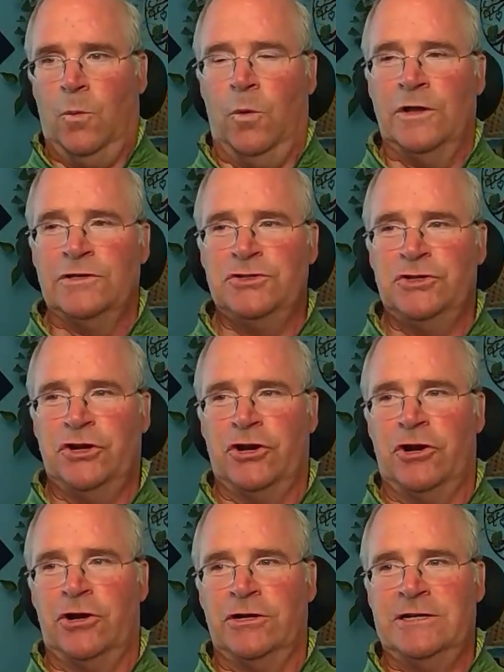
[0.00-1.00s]
was
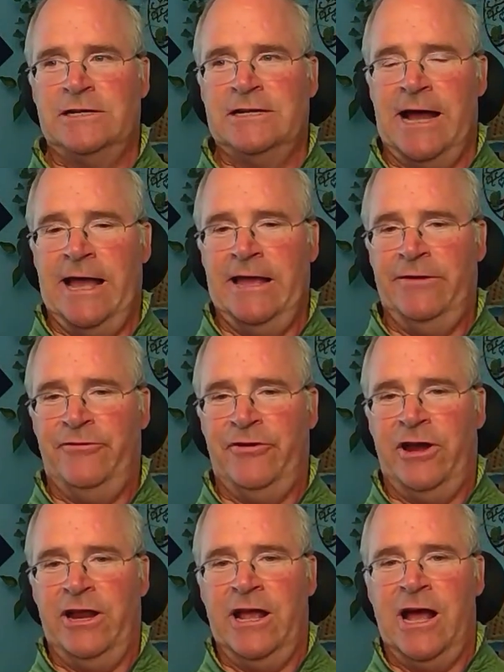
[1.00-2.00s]
your diet
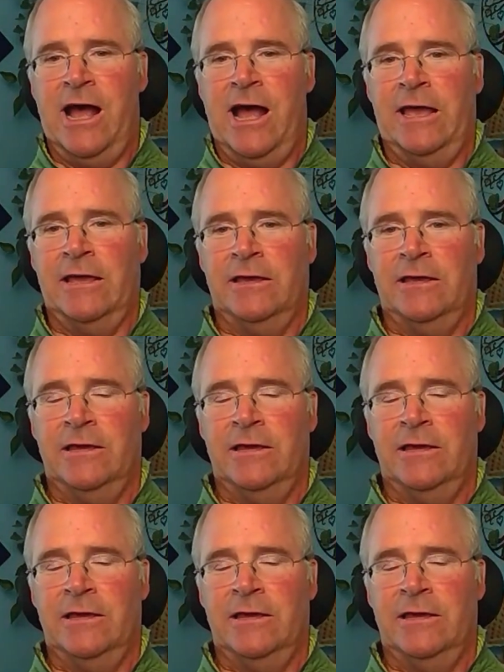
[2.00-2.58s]
very high